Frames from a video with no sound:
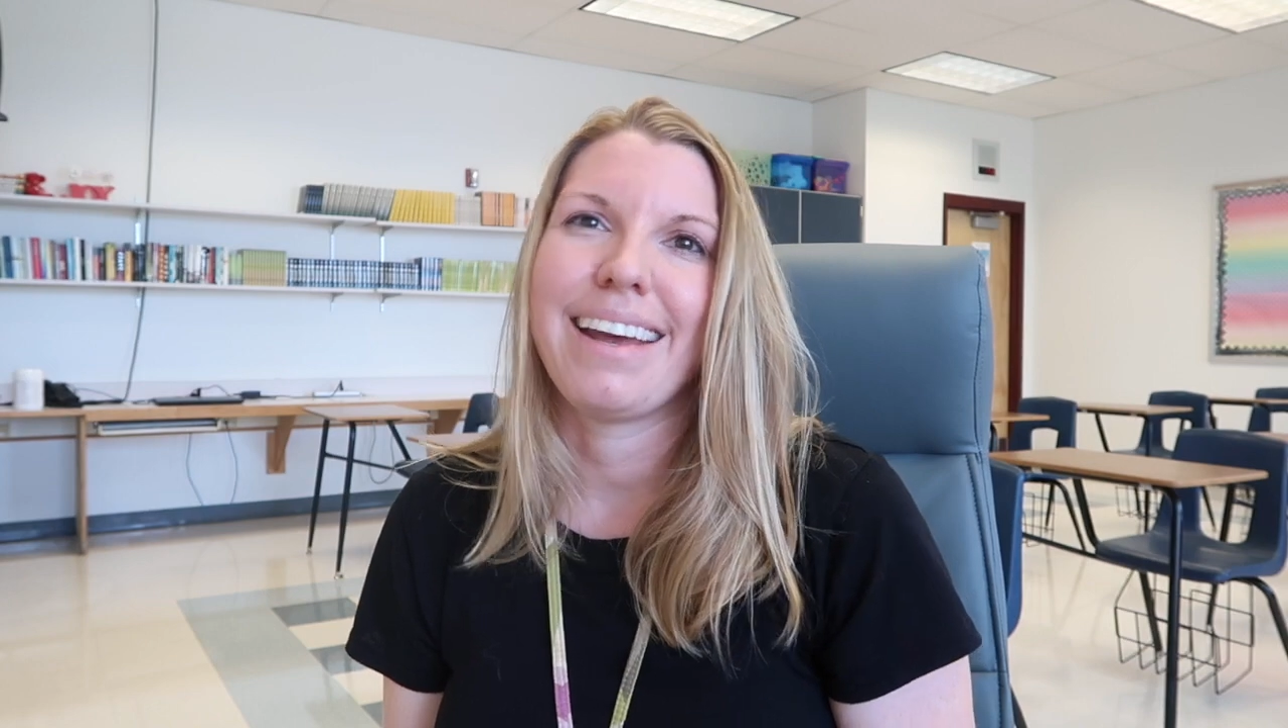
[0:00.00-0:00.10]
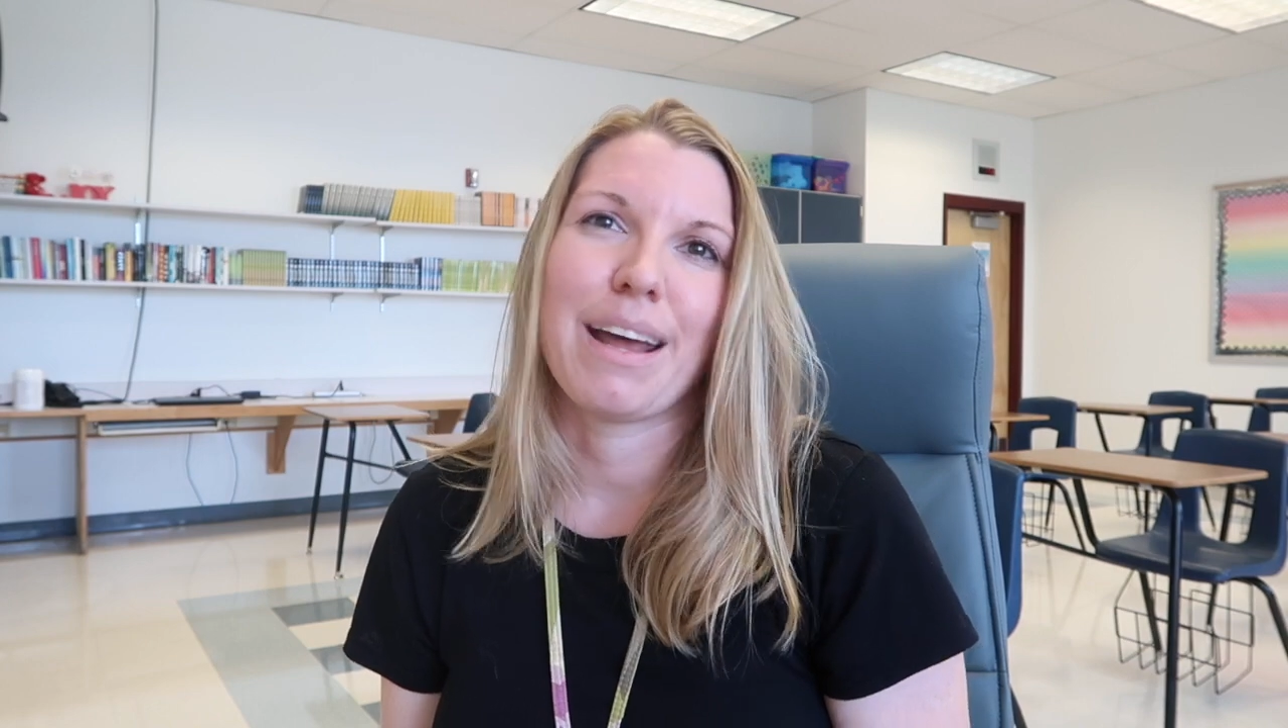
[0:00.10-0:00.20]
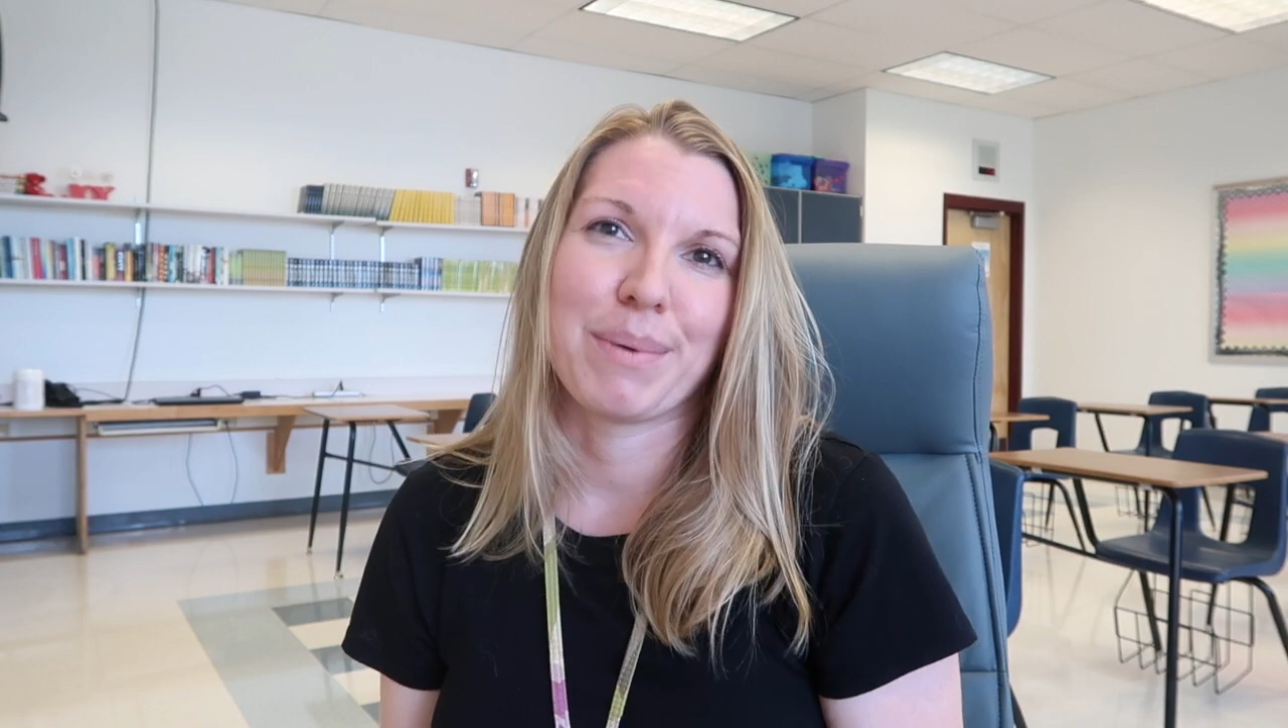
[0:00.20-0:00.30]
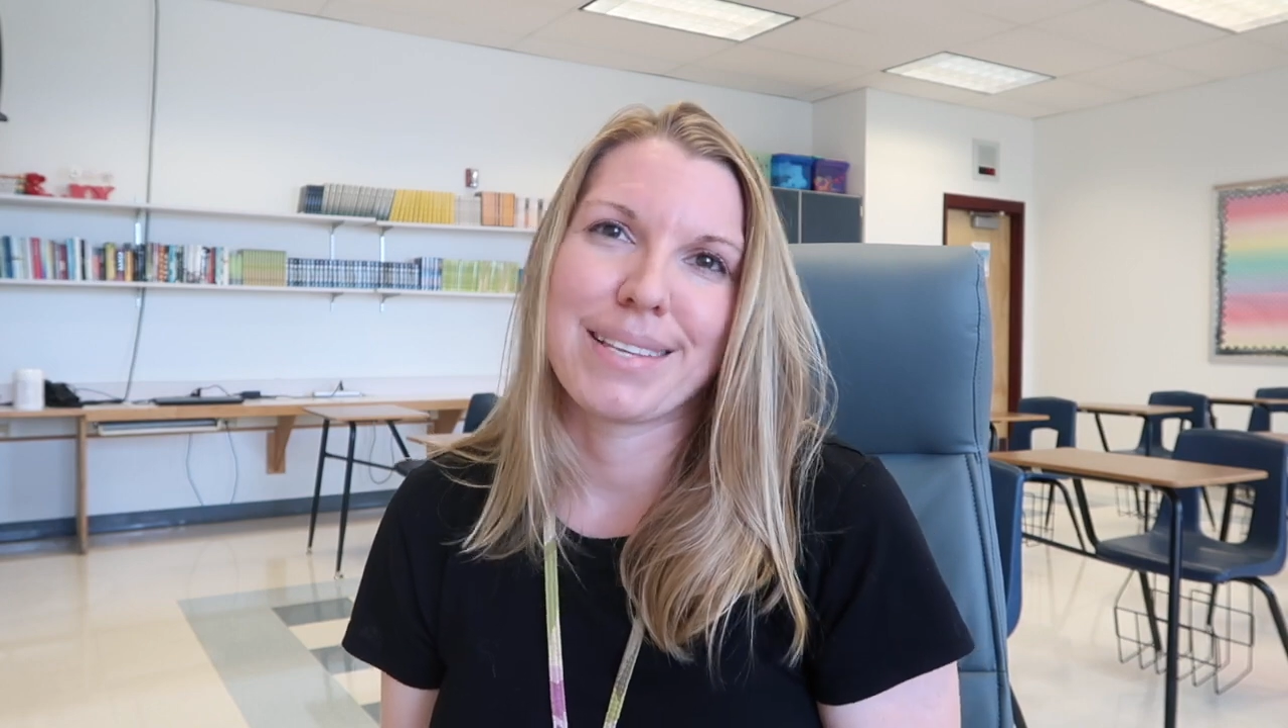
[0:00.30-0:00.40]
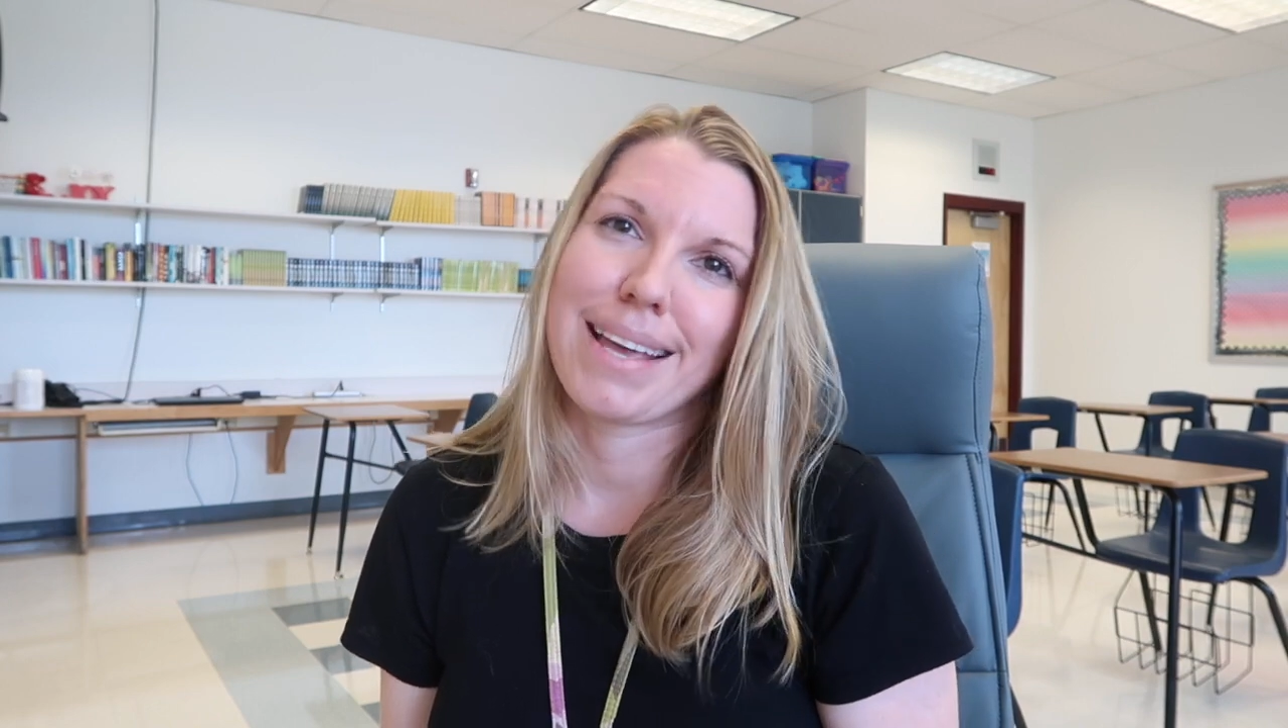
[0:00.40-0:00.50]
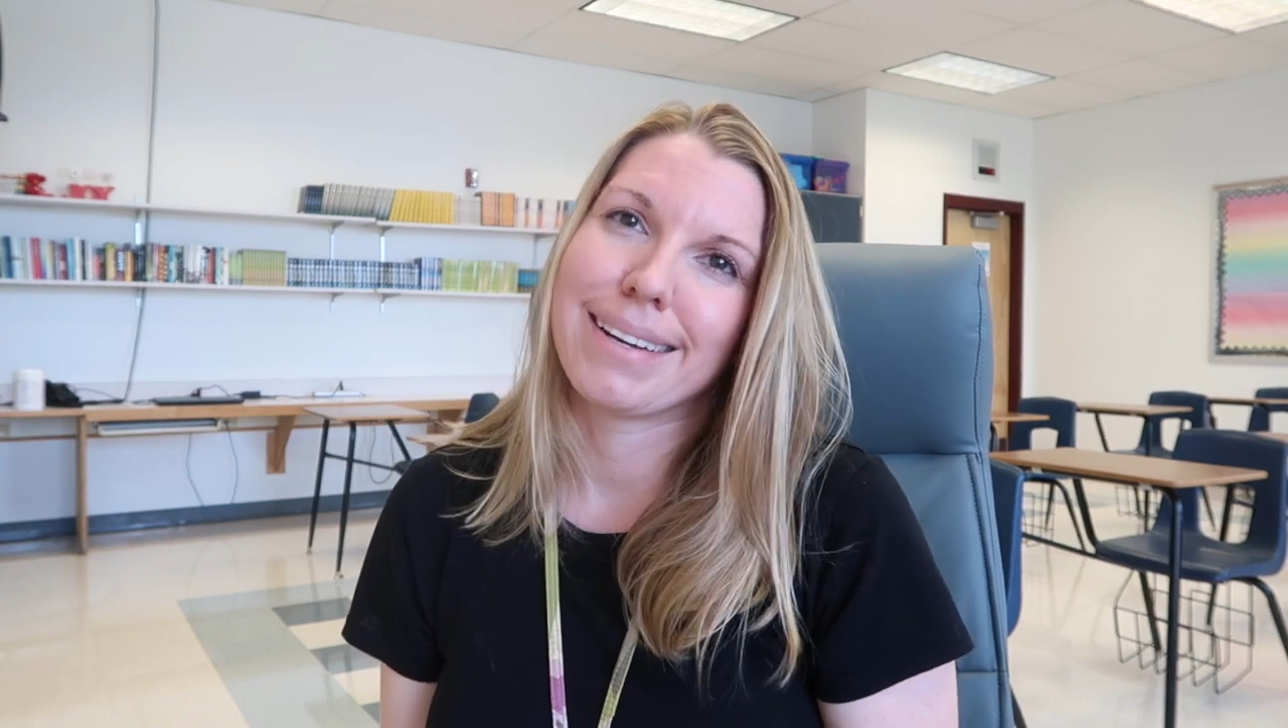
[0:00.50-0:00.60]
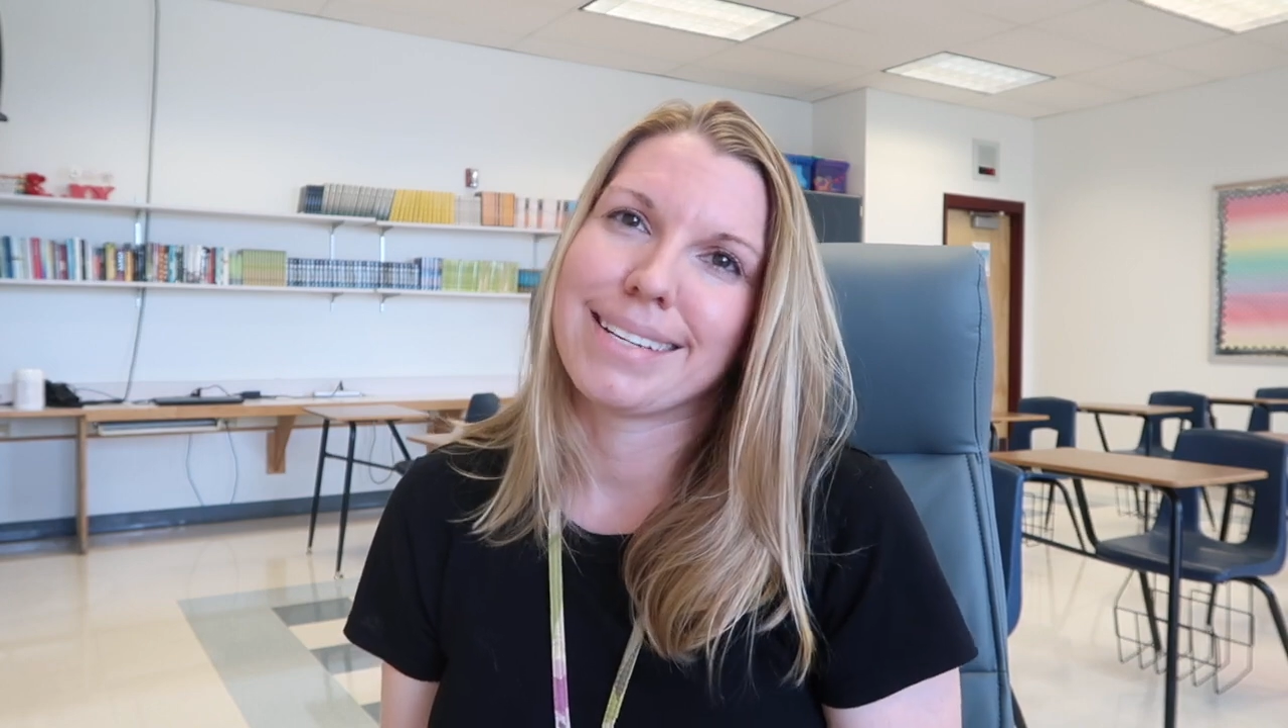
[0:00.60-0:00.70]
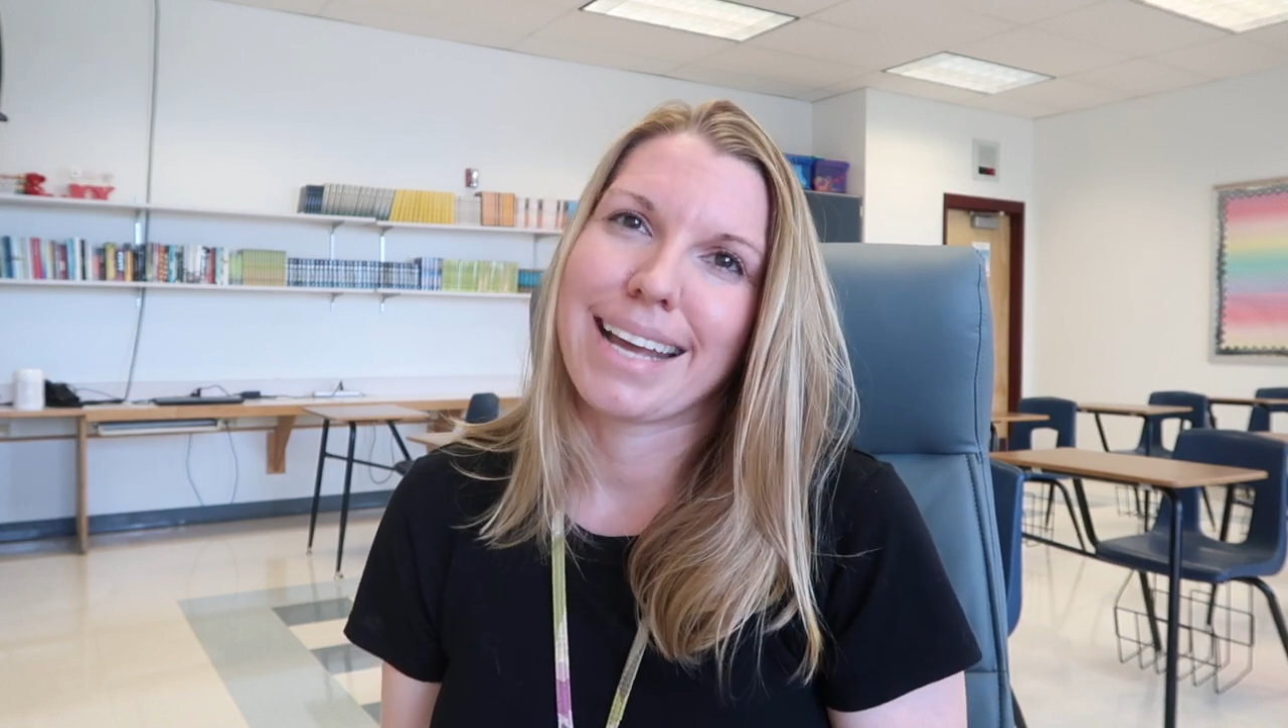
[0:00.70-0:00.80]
and I'm excited